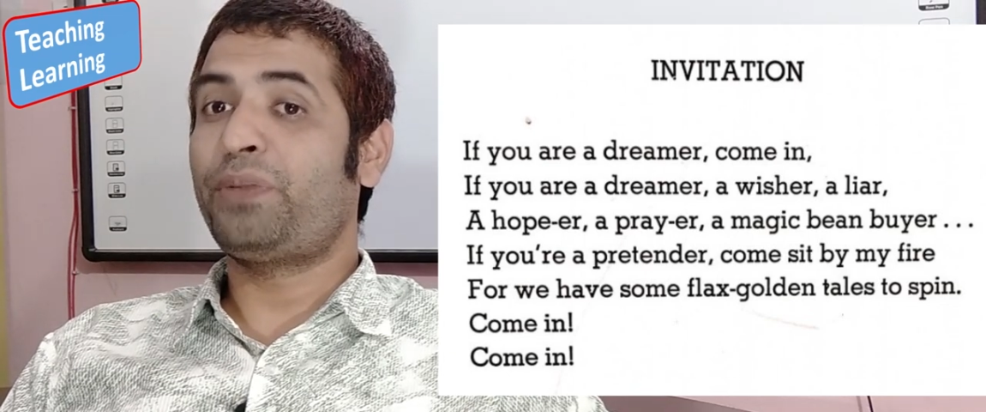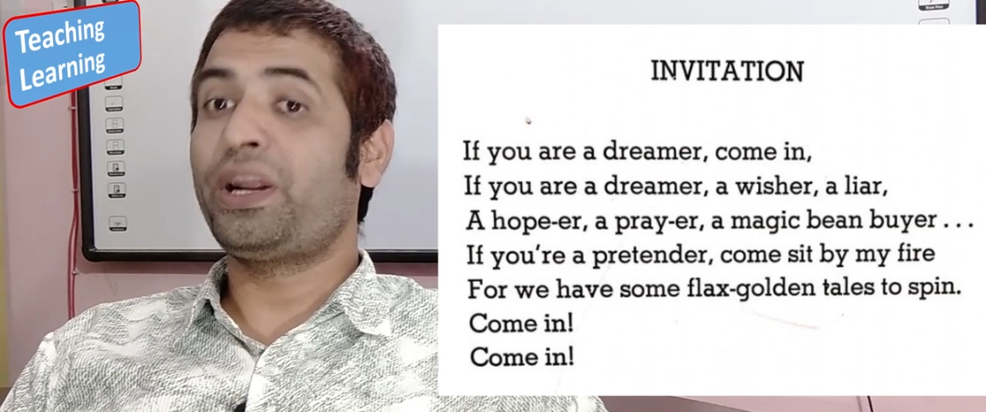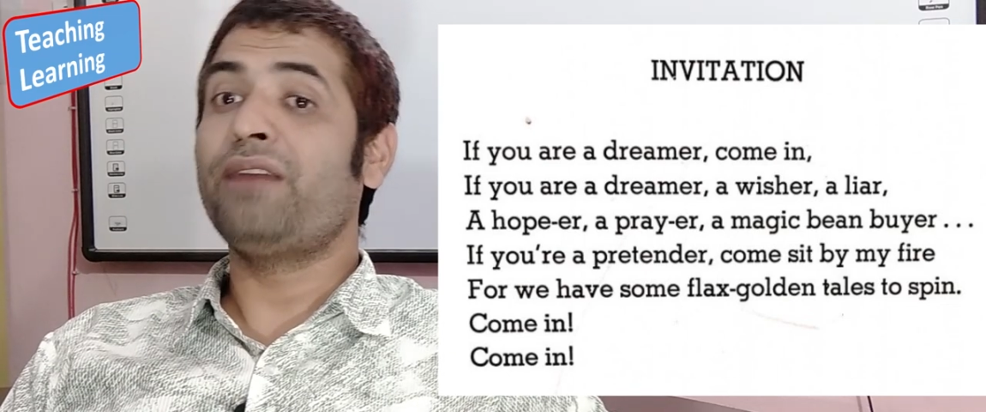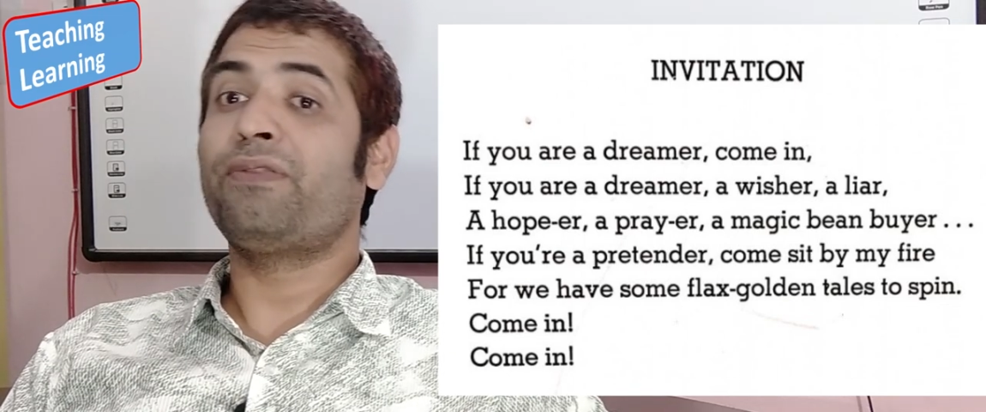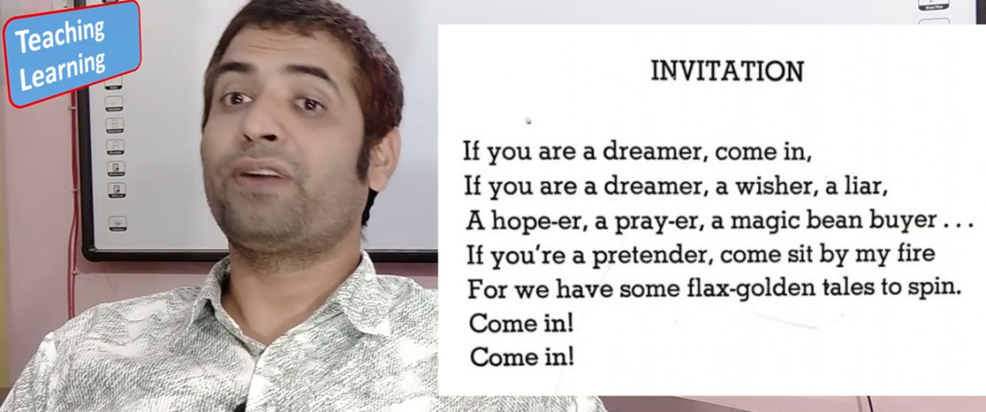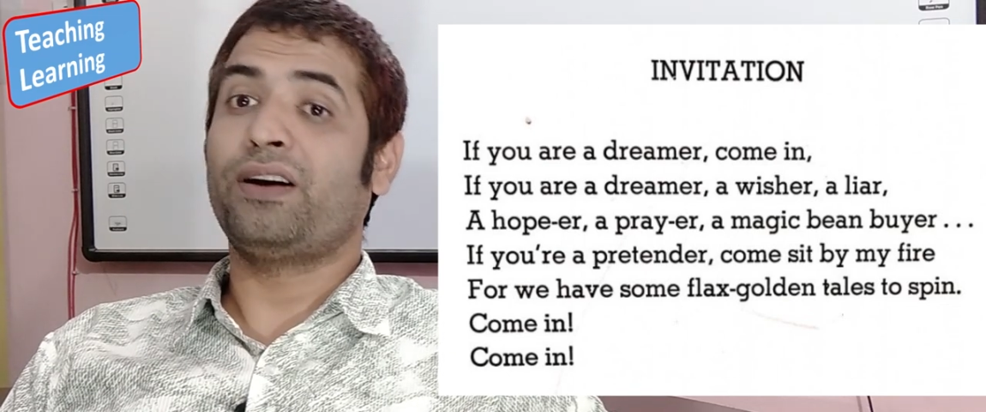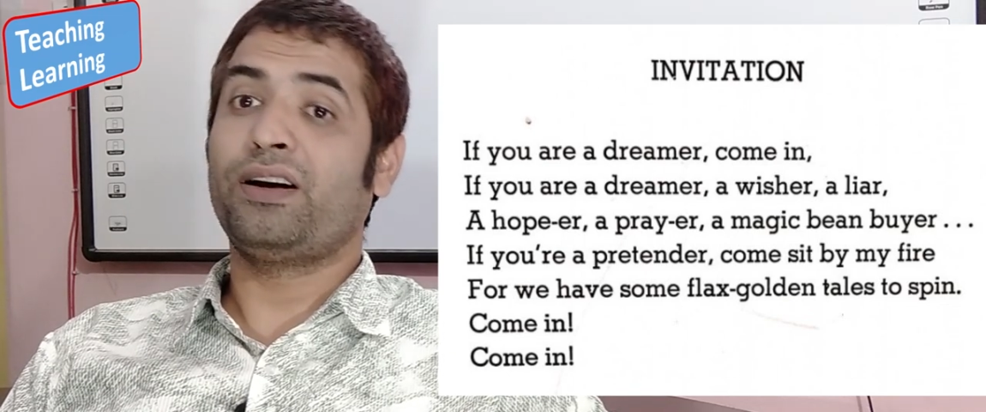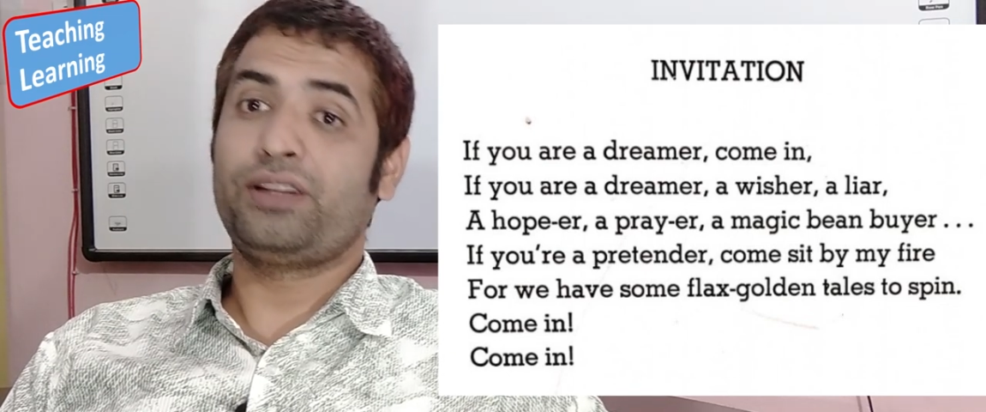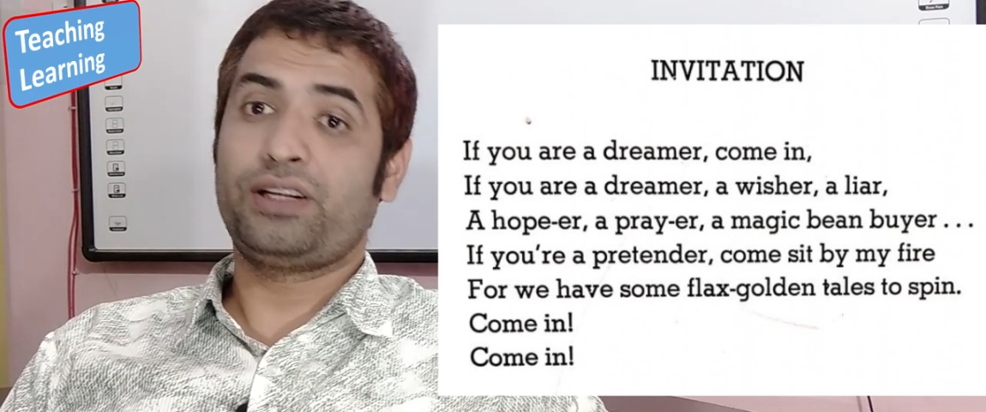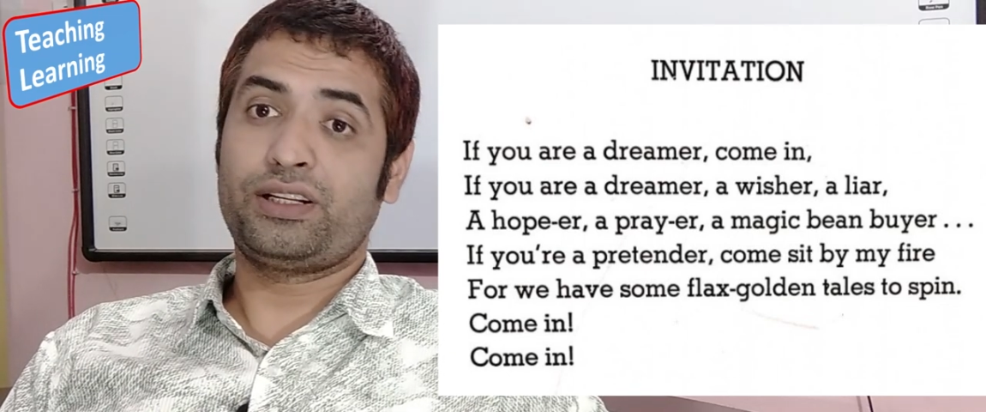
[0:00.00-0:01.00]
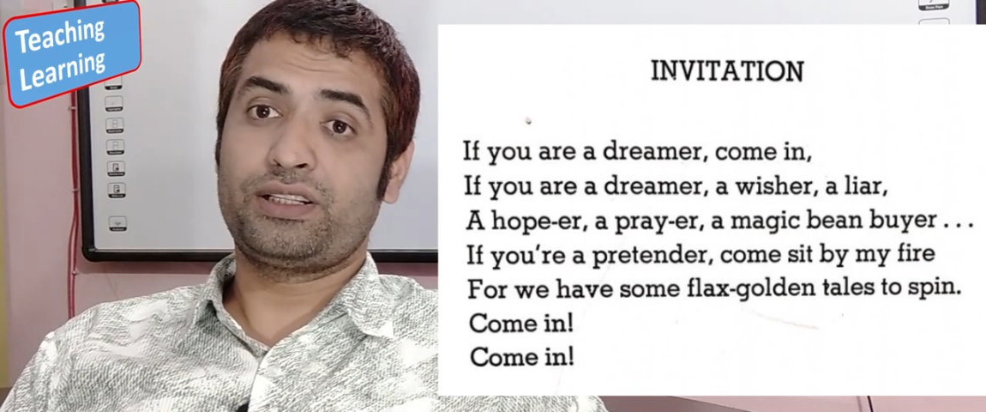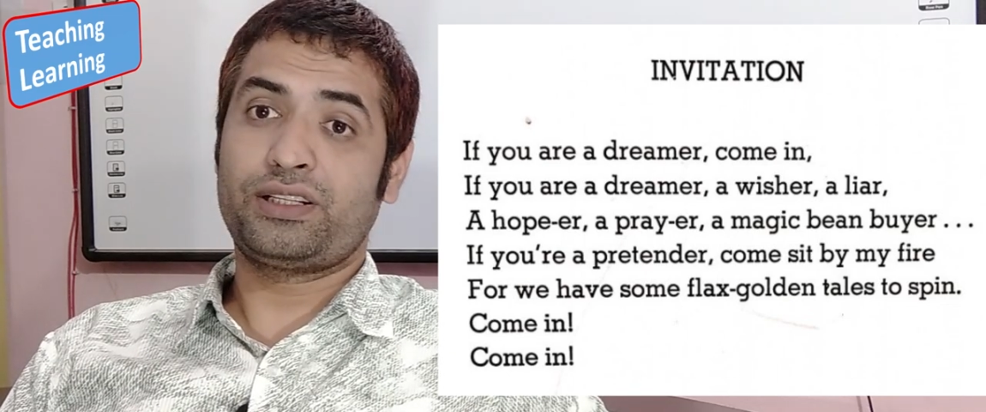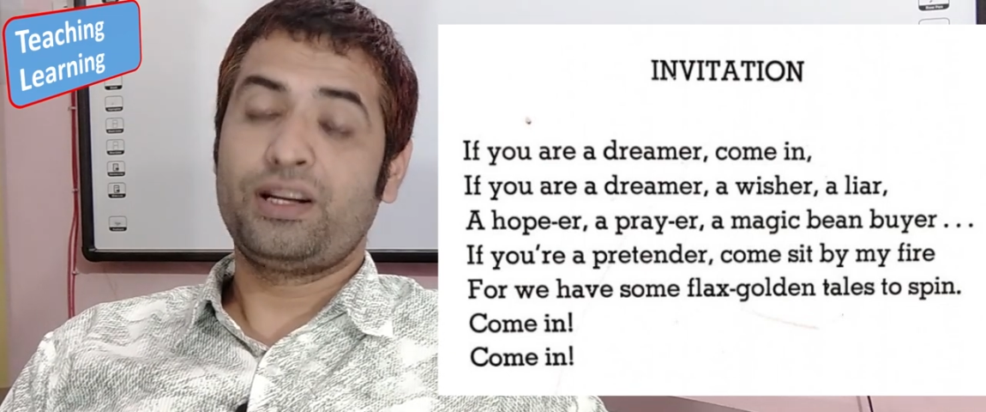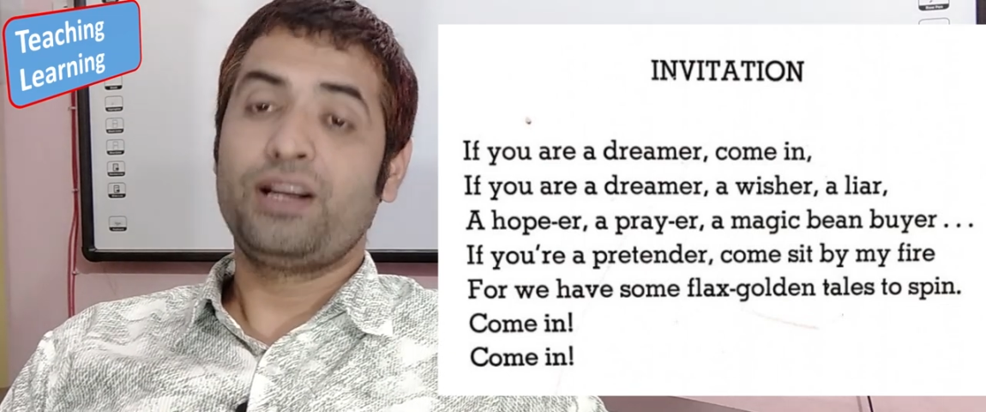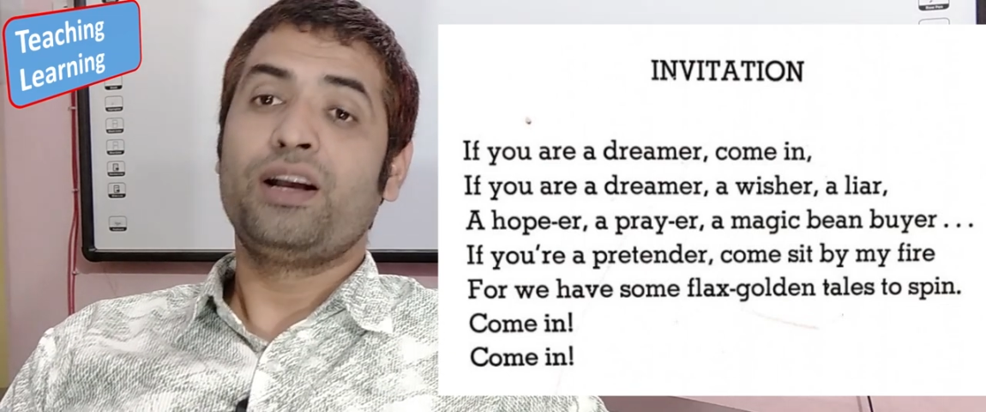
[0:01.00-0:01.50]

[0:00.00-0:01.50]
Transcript: pray for others,